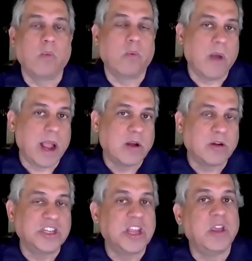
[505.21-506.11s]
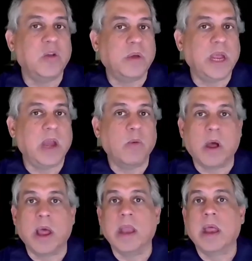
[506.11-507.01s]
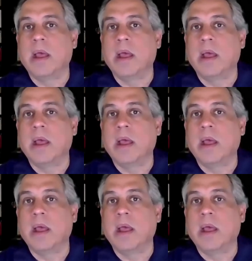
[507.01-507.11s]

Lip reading: records that you need, what